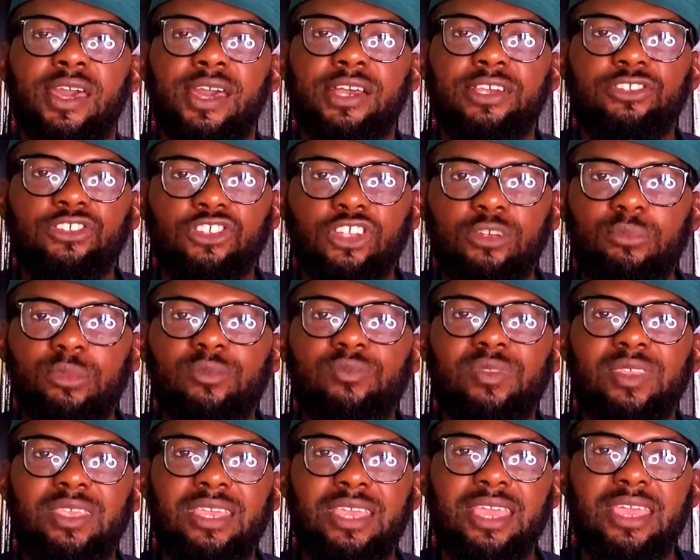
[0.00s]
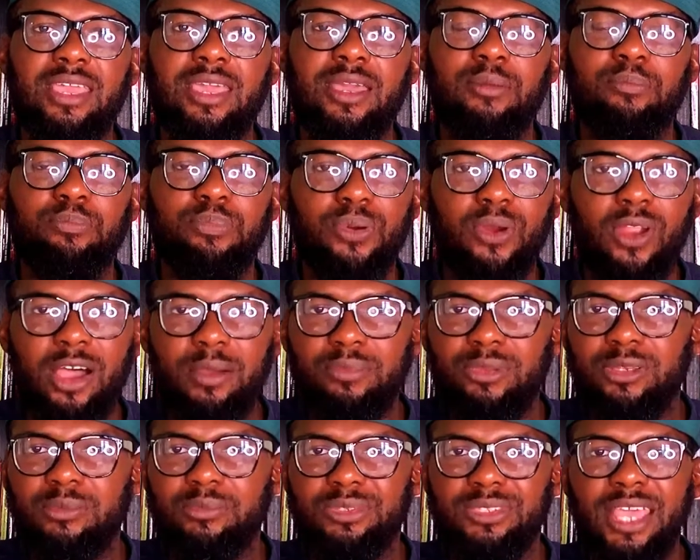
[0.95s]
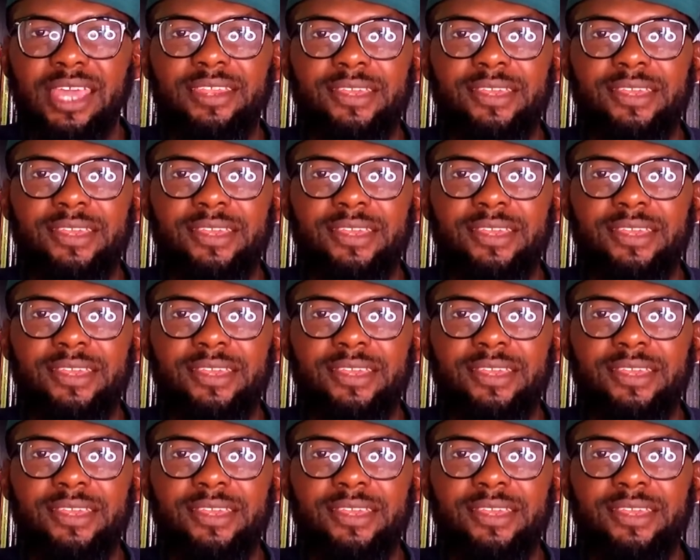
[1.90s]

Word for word: some of the problems that